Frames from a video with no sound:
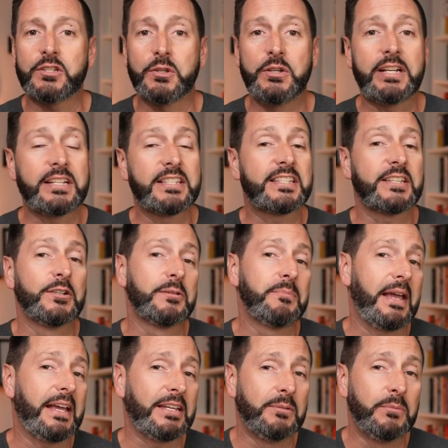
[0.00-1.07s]
So you considered
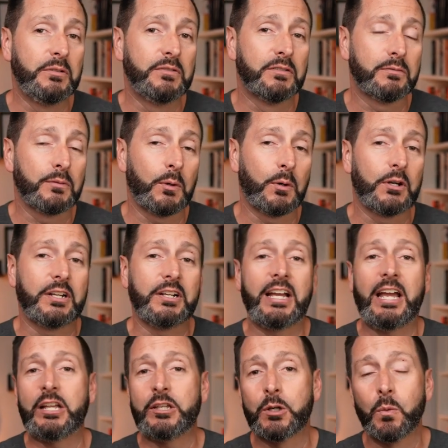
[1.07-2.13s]
making a move to Florida
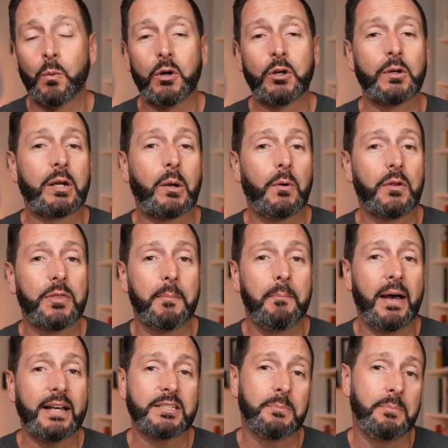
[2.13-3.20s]
and you're wondering what the
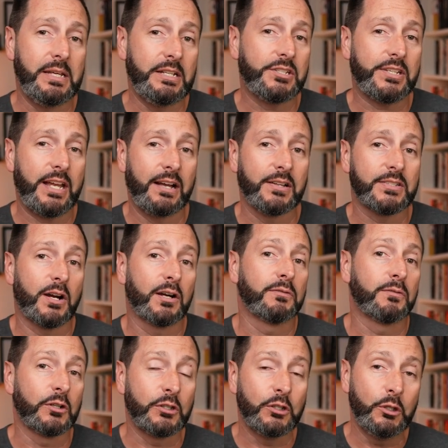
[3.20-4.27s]
best beach towns are
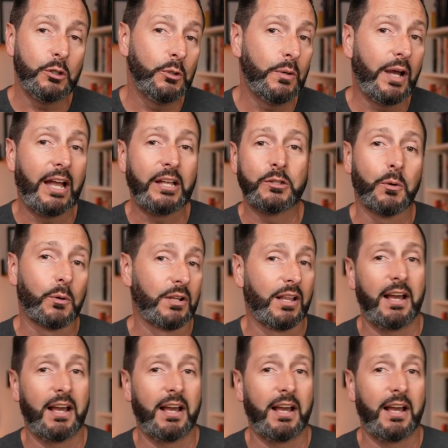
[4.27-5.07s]
for you and your